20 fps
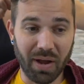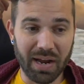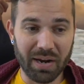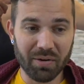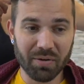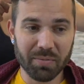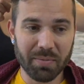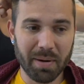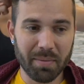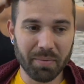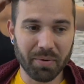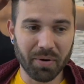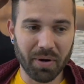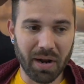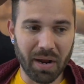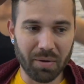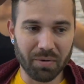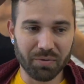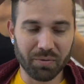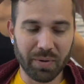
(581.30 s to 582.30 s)
I remember
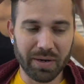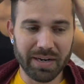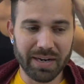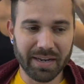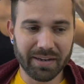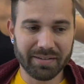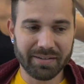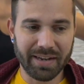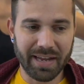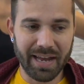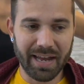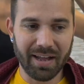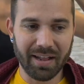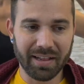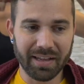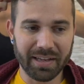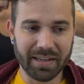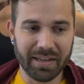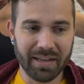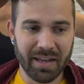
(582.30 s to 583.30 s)
I was right next to
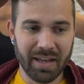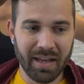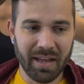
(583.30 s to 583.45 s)
Allie,